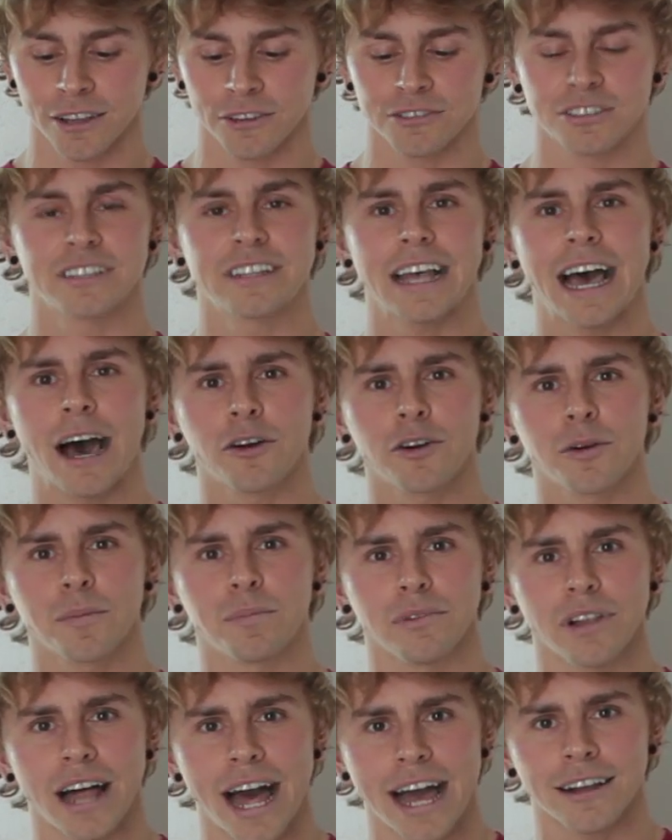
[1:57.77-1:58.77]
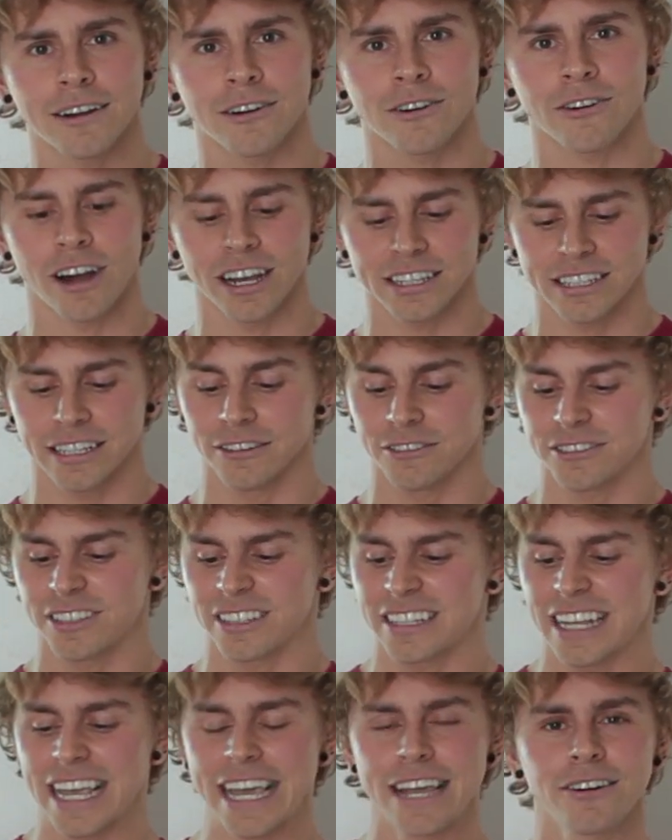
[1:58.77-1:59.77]
There's this outer black crust and
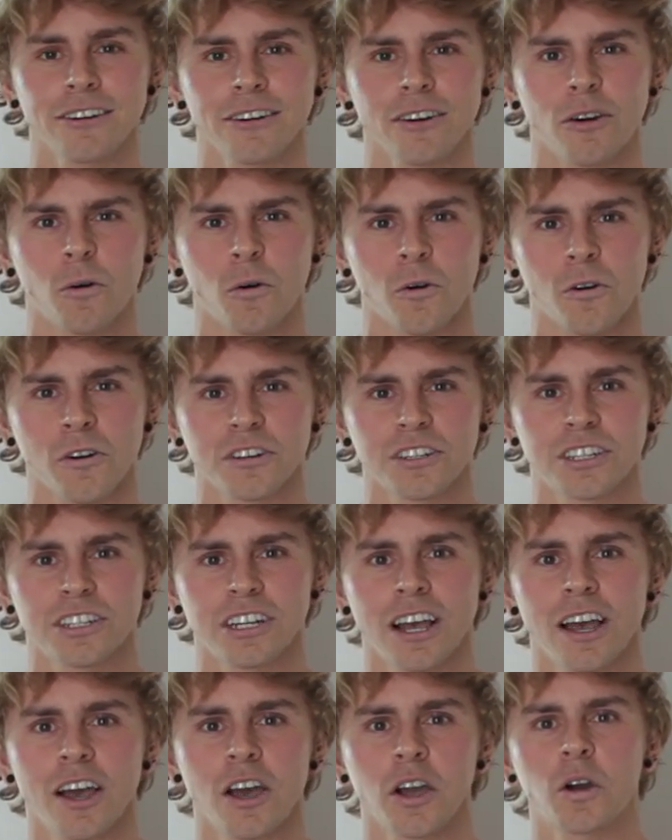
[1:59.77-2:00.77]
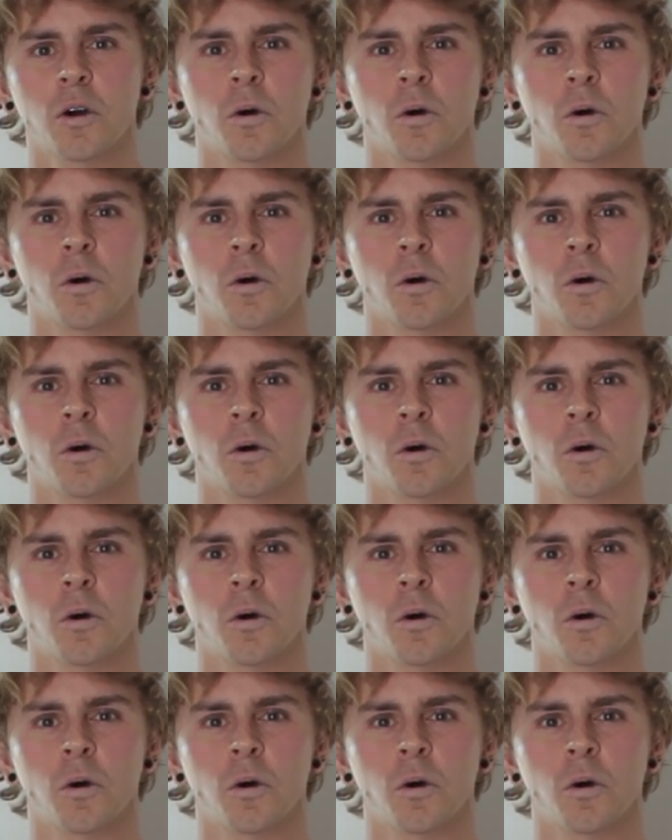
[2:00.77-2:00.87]
there's this inner orange